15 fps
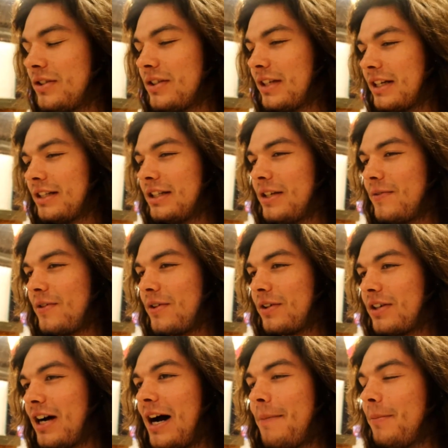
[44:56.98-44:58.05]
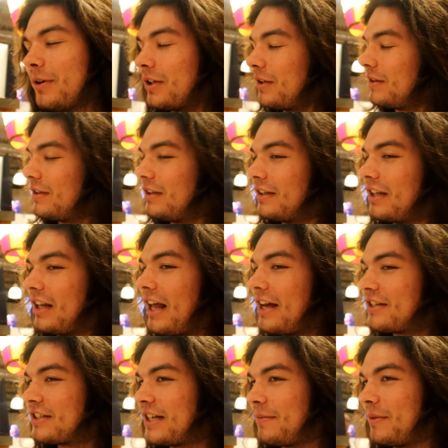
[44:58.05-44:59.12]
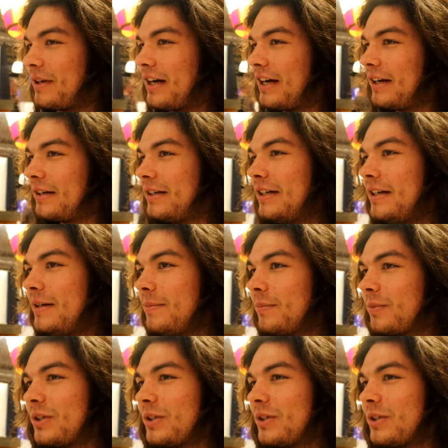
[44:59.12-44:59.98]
So it's like a different combo than the last time we got it. Yeah.